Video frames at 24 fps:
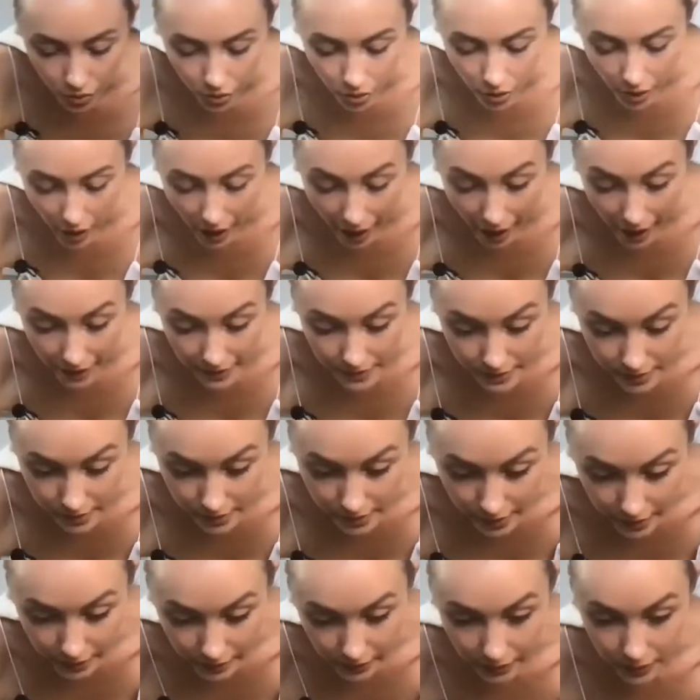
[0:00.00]

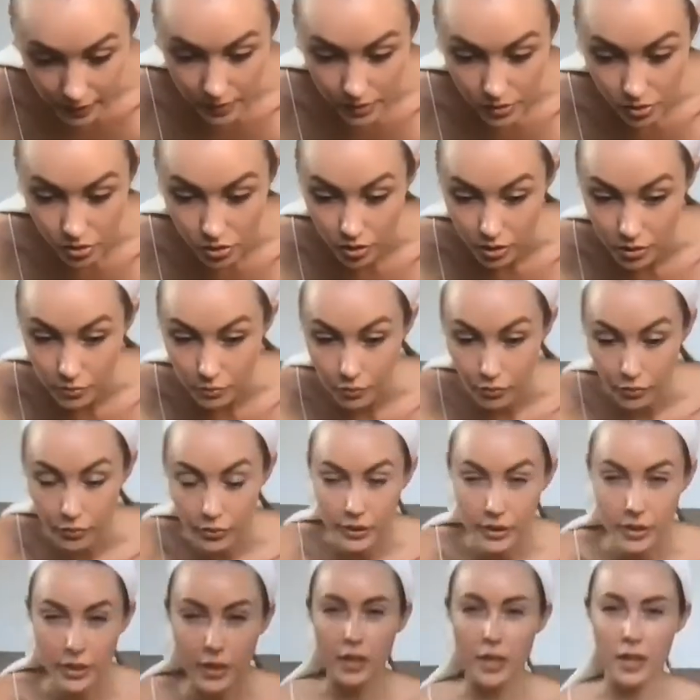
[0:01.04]
accidentally start
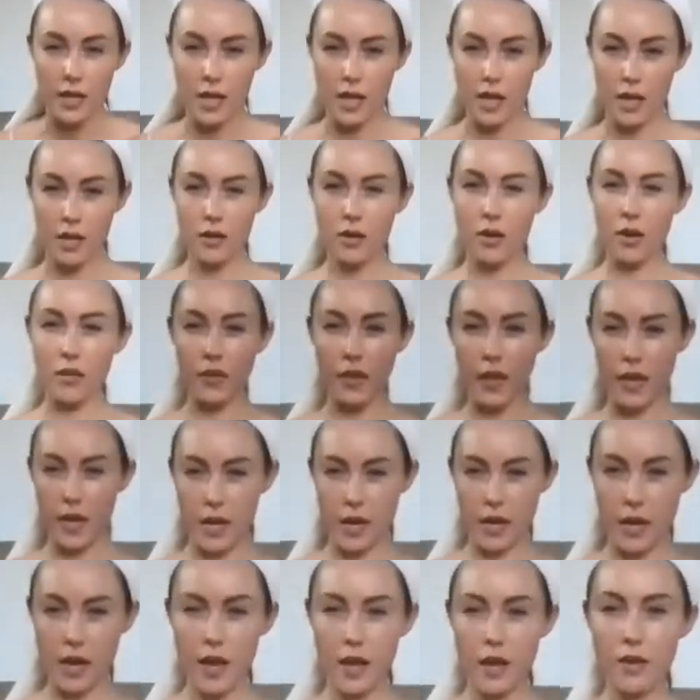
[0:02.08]
breathing in on the
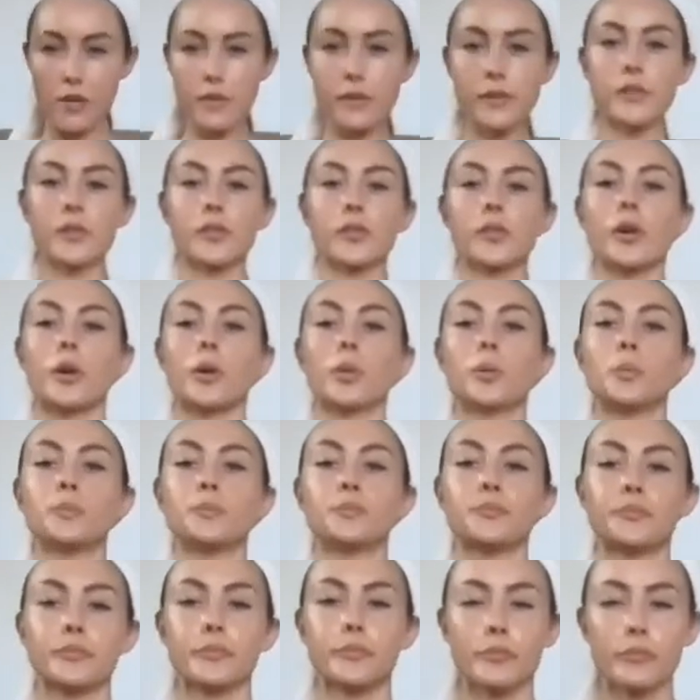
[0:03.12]
inhale. So
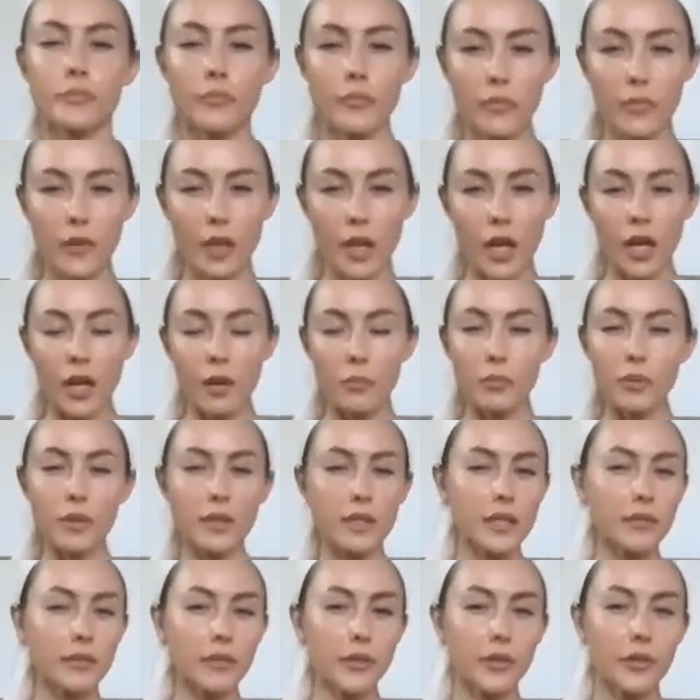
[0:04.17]

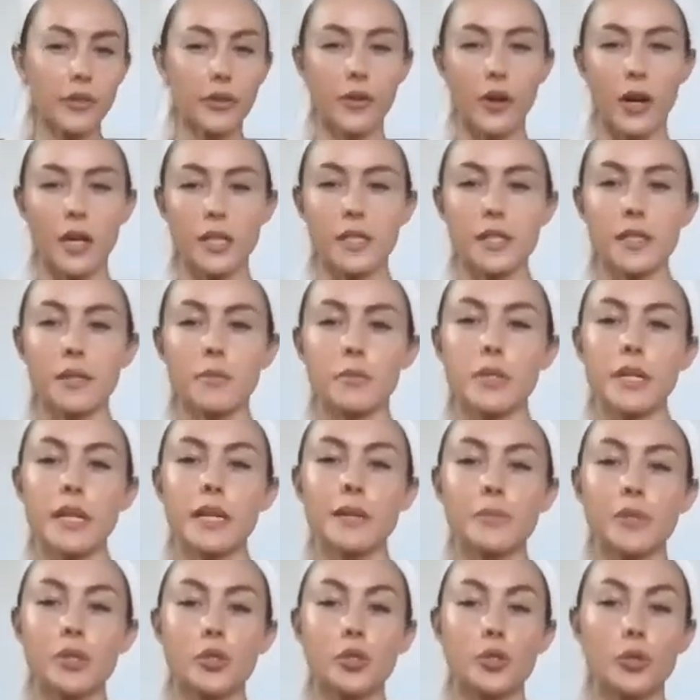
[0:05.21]
believe it or not,
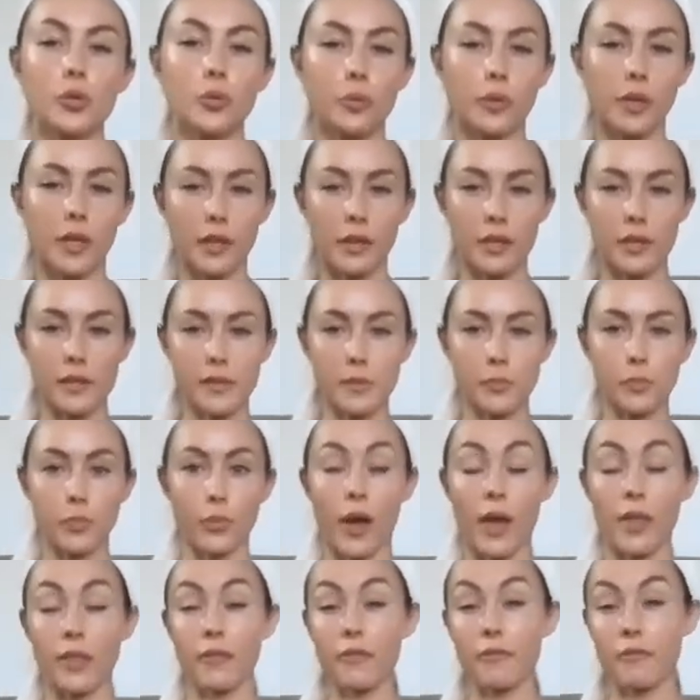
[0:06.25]
sometimes doing this
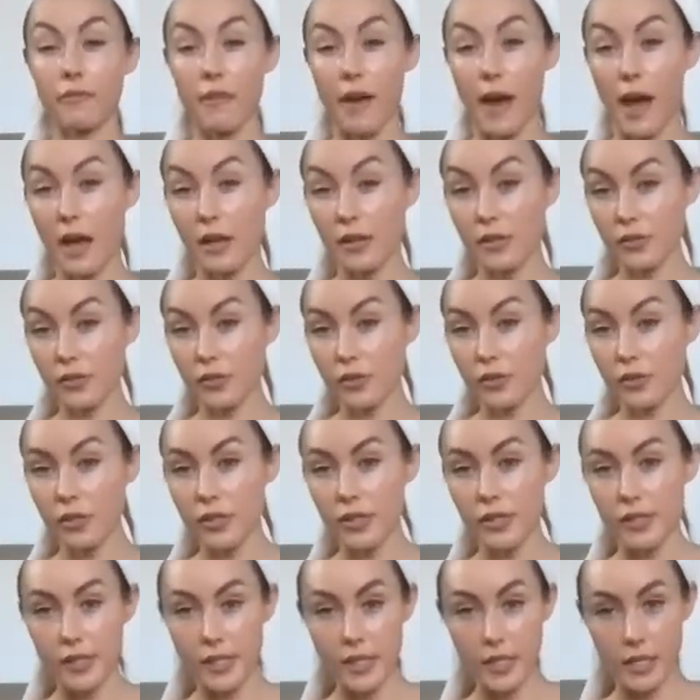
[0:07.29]
breath faster
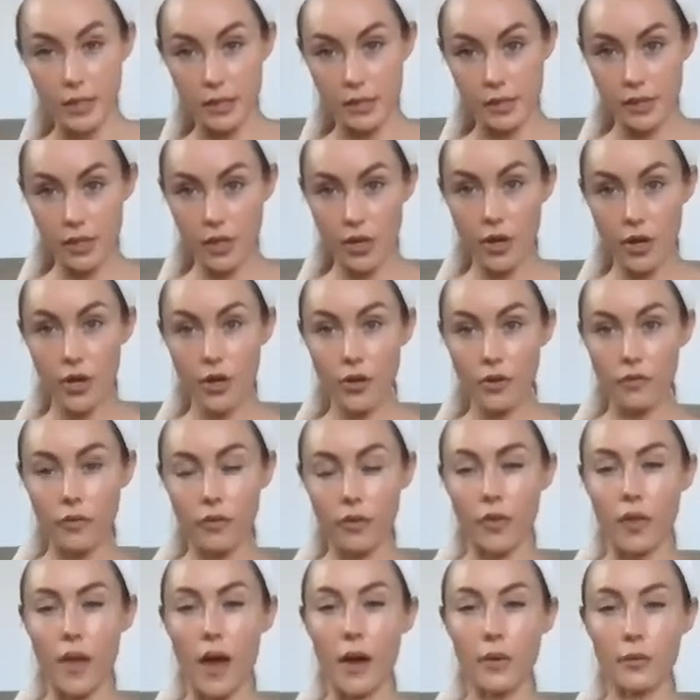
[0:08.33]
is easier for
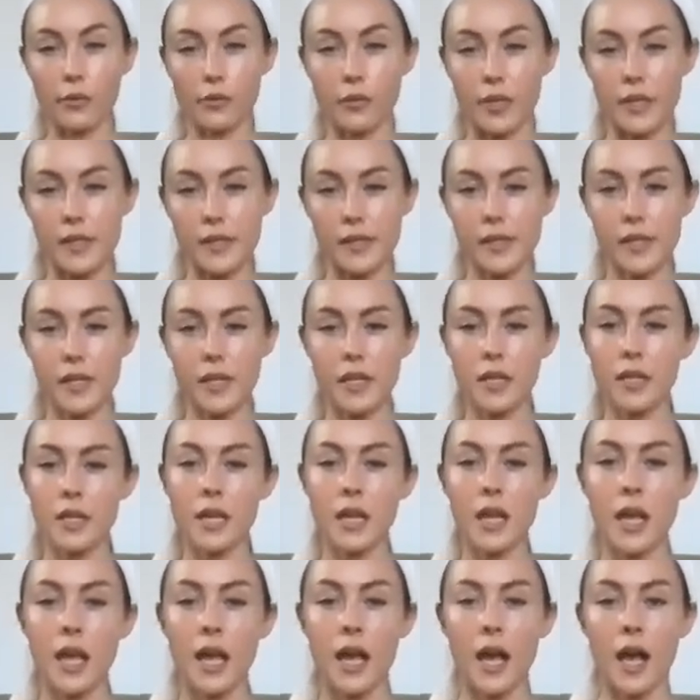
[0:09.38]
that
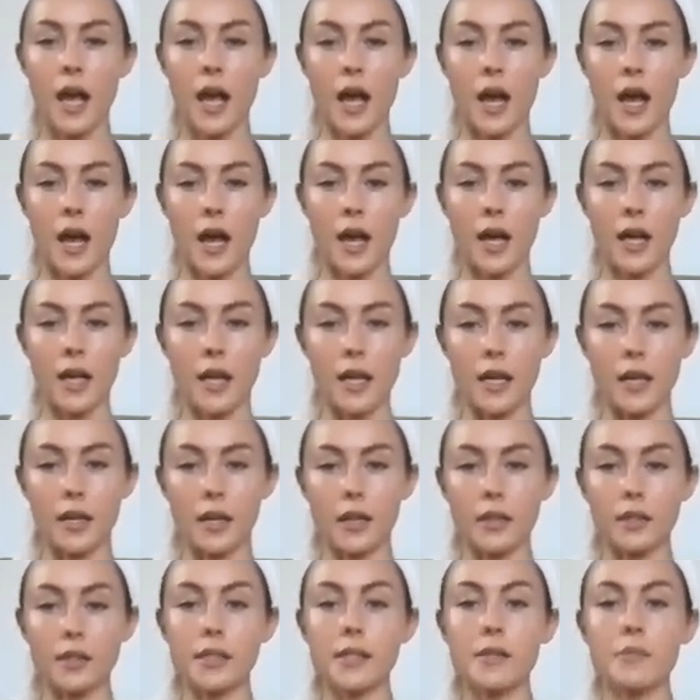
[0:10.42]
reason. It
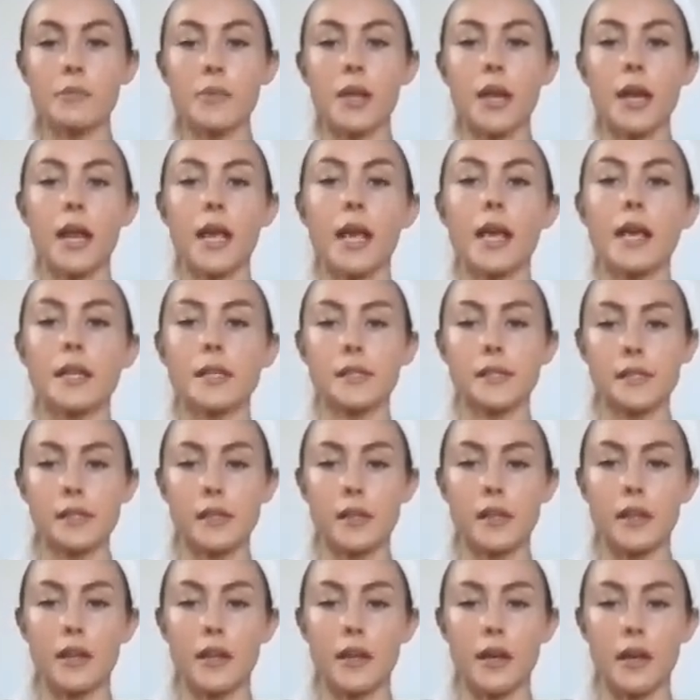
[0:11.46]
eliminates
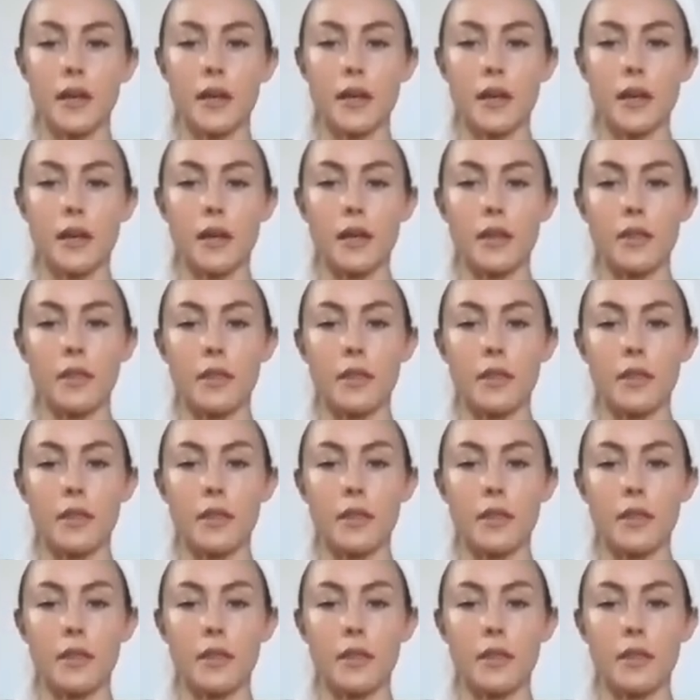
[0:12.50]
the